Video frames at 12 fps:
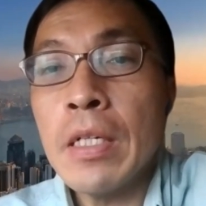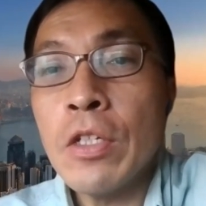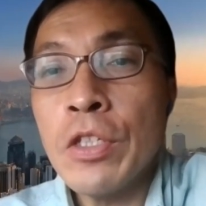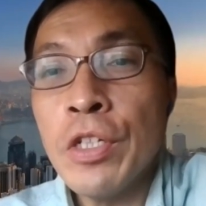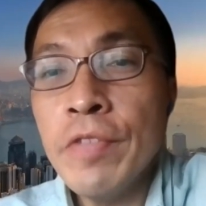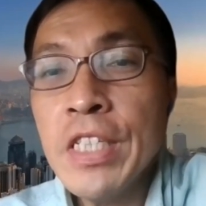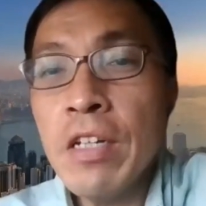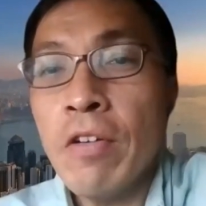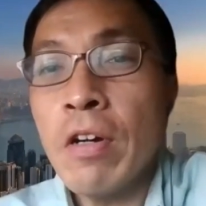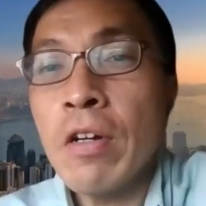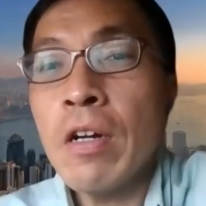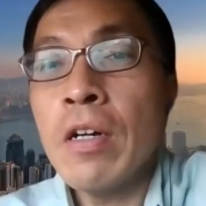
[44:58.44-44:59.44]
University of
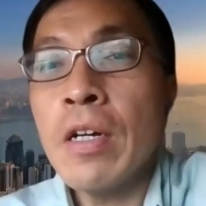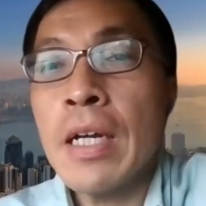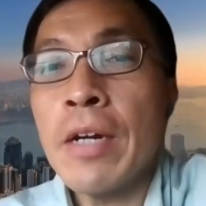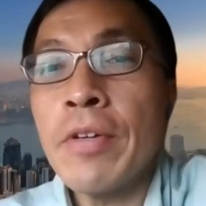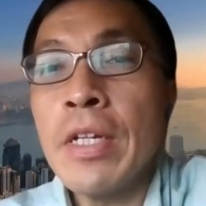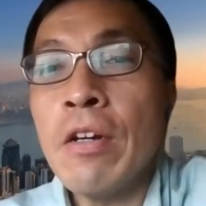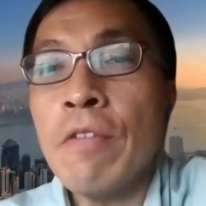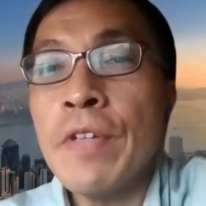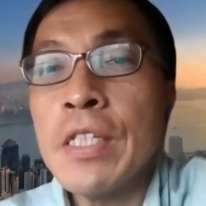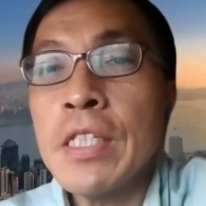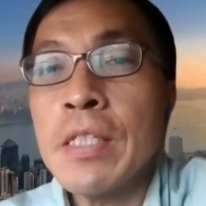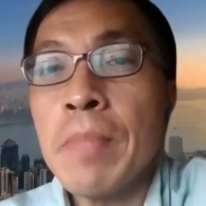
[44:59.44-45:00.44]
Hong Kong currently
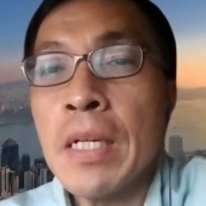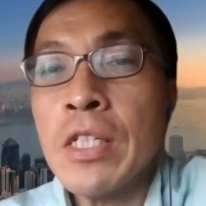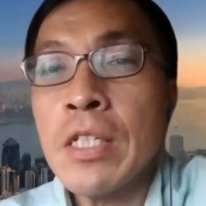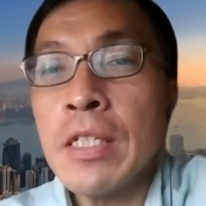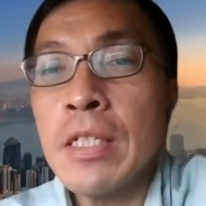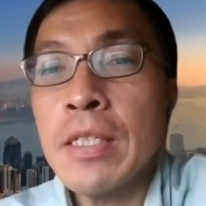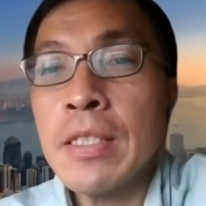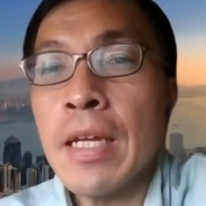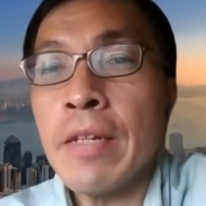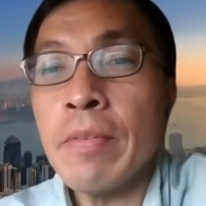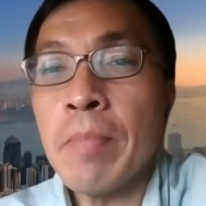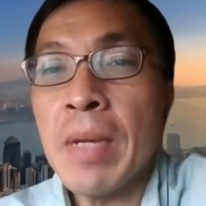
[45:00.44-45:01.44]
offers bachelor's
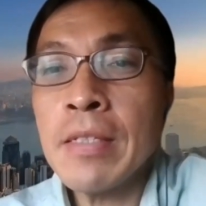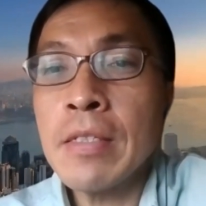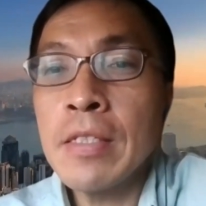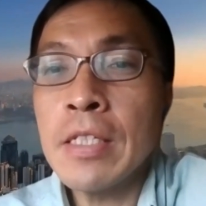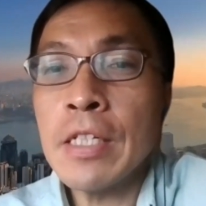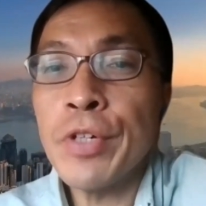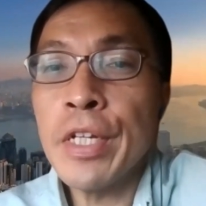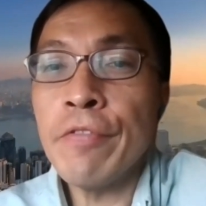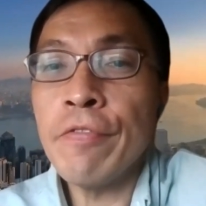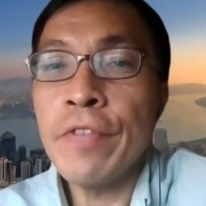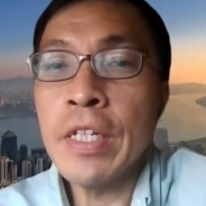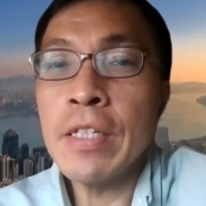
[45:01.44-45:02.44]
and master's degree in
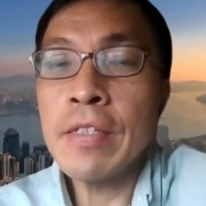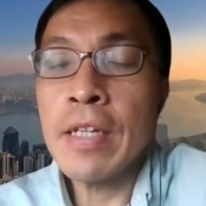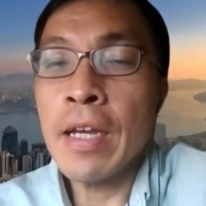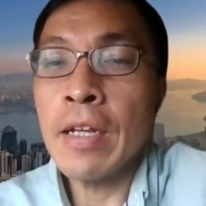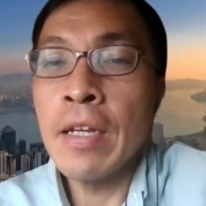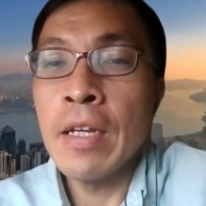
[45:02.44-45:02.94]
fintech.